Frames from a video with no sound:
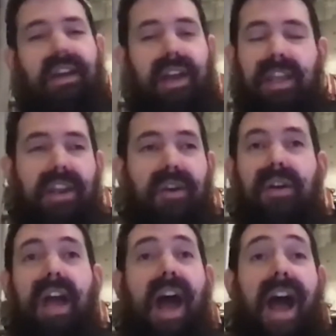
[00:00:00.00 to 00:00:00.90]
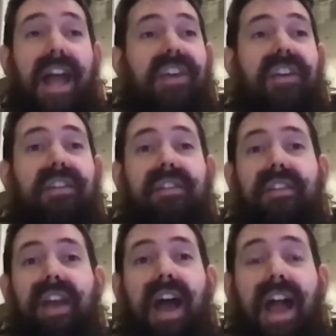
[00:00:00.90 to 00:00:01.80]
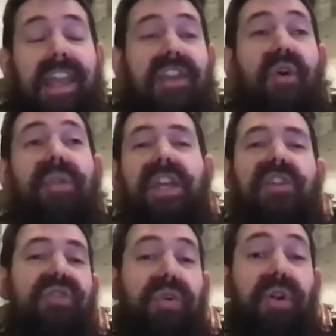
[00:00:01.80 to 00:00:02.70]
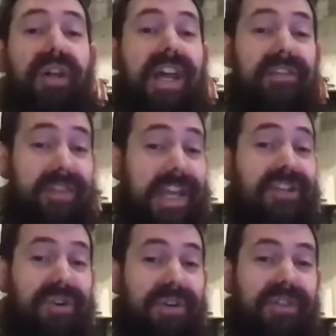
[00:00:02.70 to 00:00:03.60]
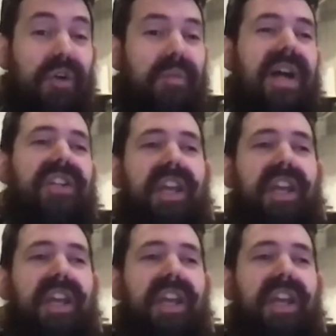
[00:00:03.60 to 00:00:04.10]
you know, I can only control kind of nature so much.